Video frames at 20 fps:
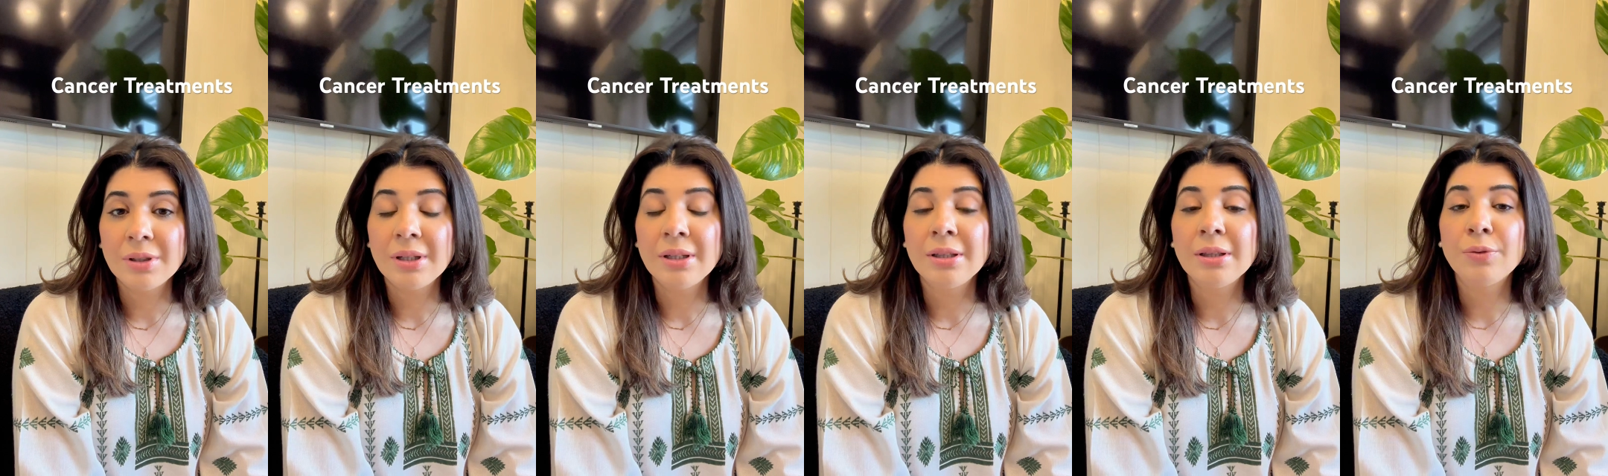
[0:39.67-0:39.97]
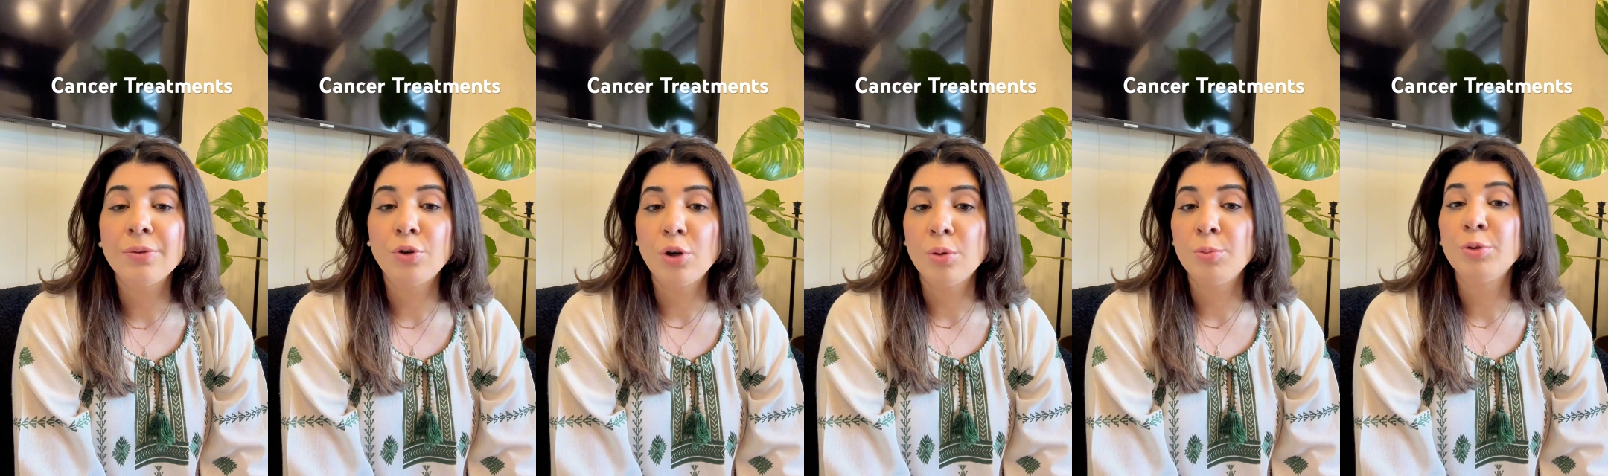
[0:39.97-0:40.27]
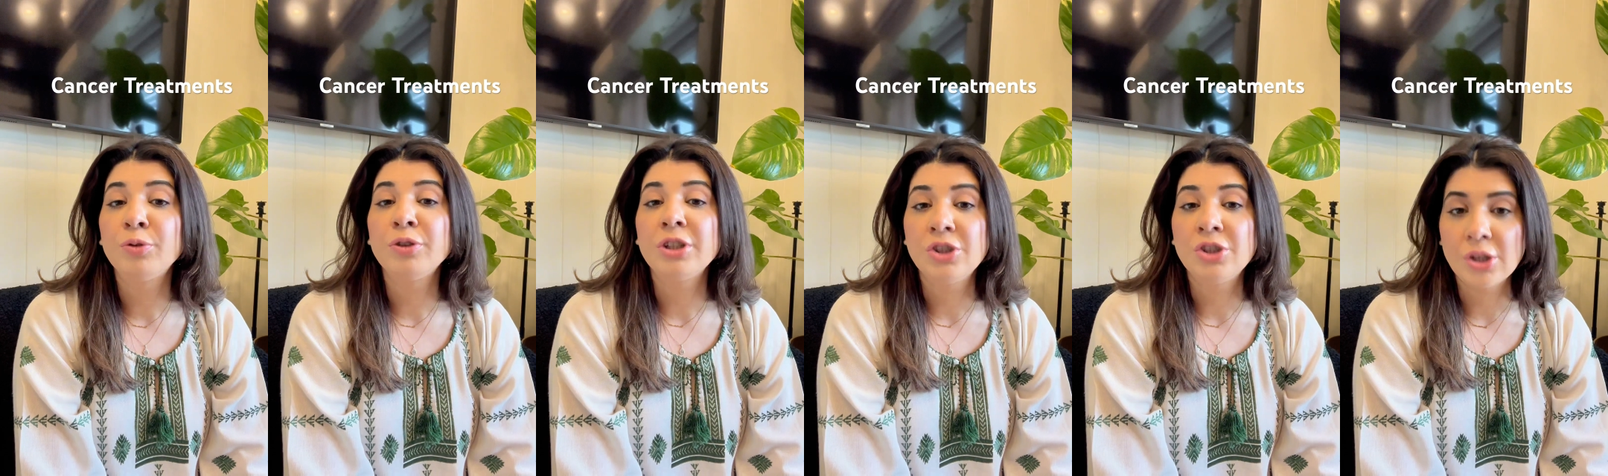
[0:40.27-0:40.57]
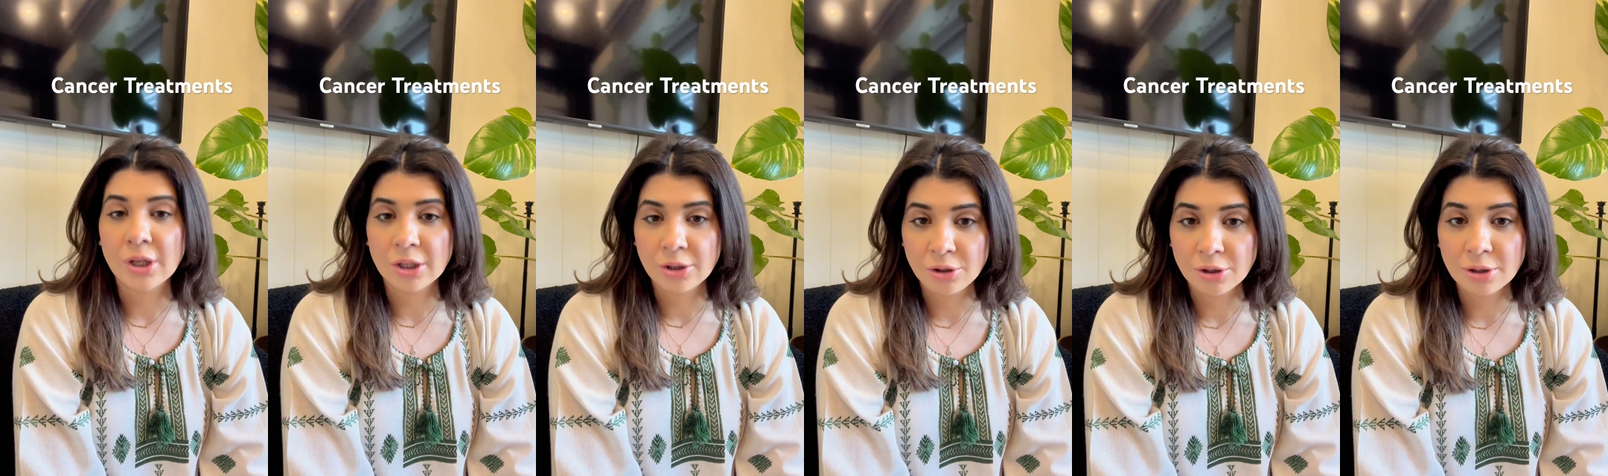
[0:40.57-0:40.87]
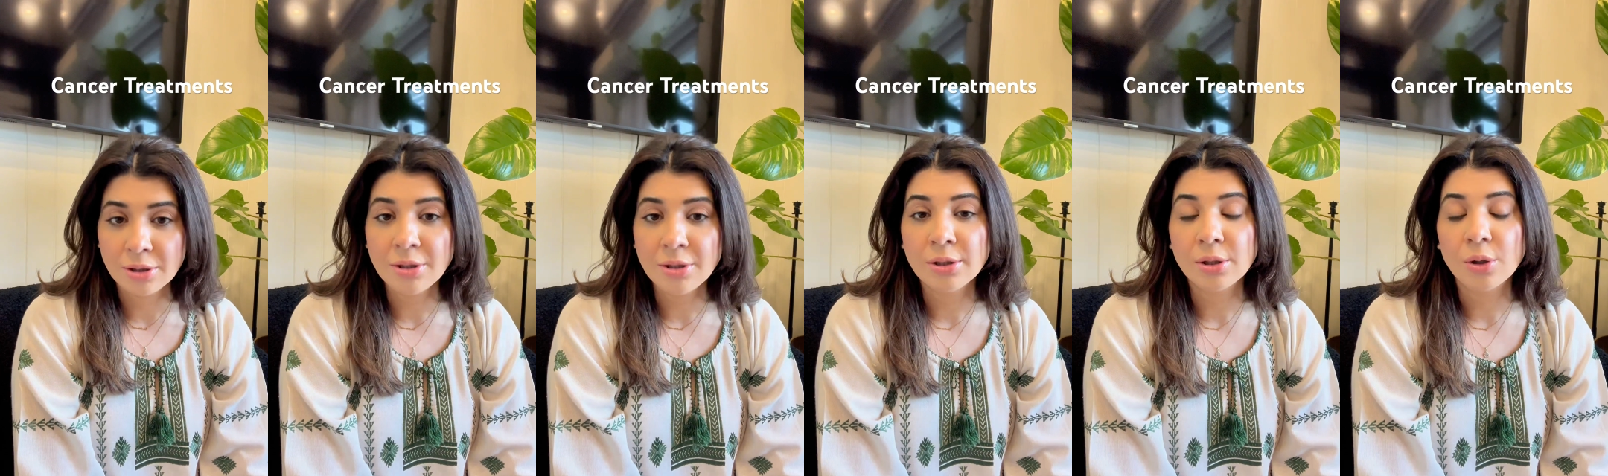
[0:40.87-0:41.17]
in the form of
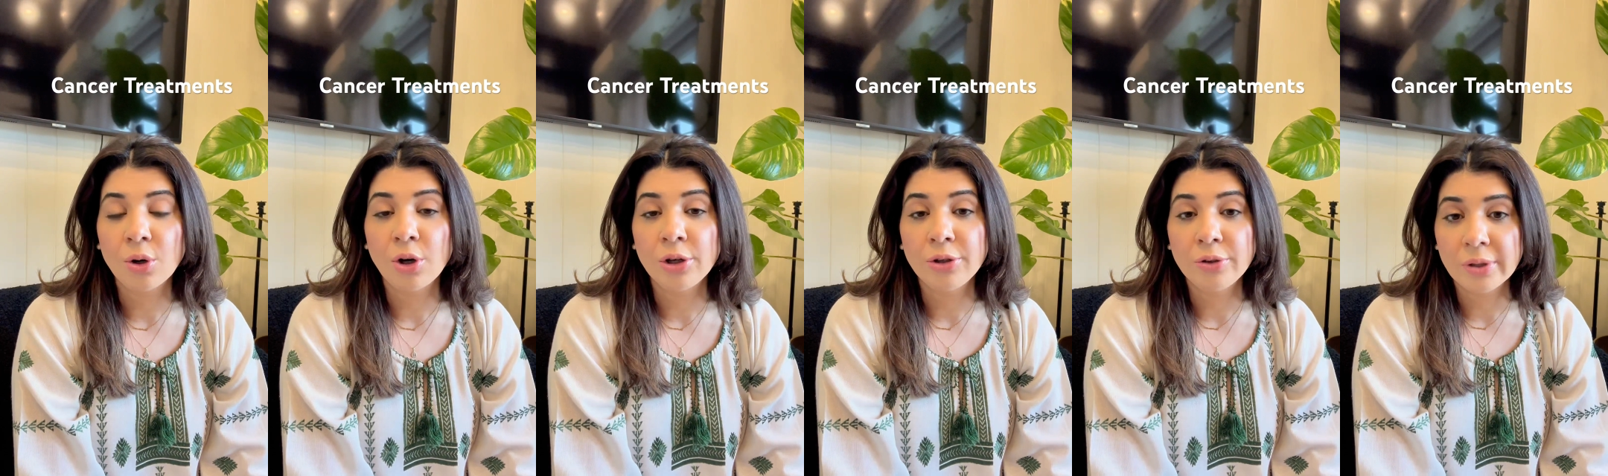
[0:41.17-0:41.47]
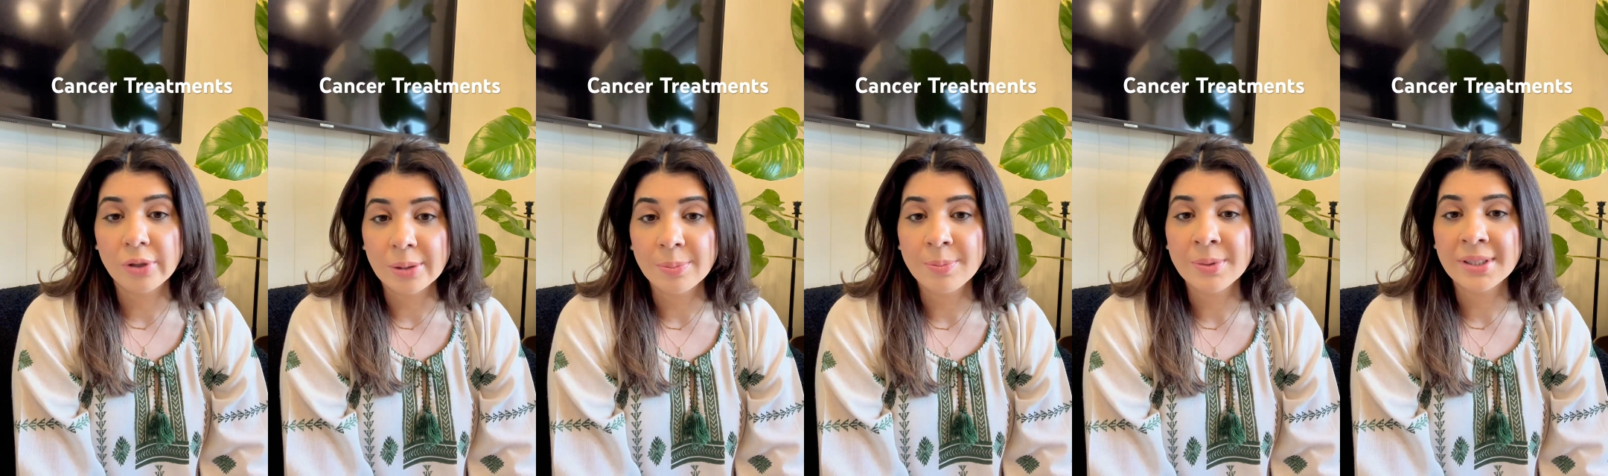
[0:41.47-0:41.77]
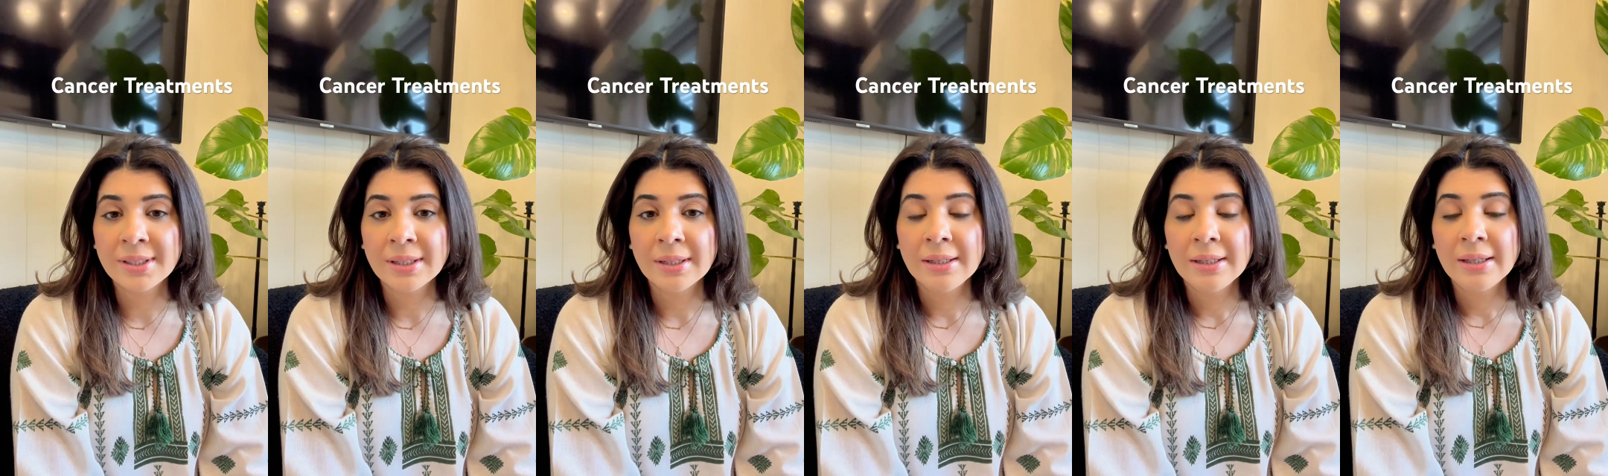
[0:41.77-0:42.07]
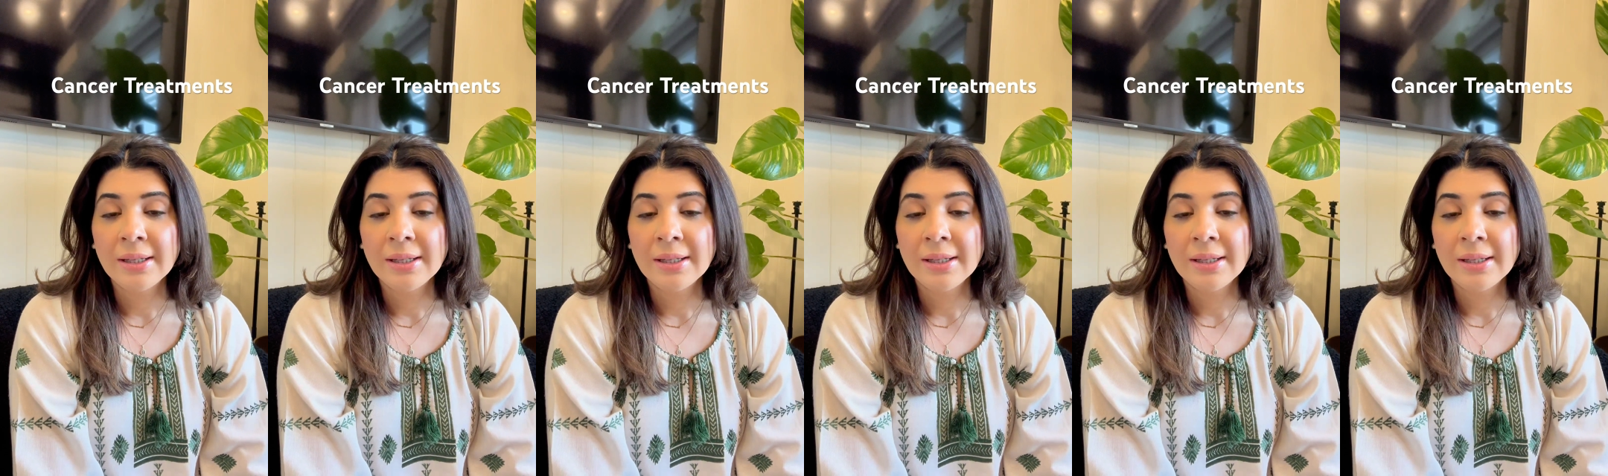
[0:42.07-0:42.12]
injections or drips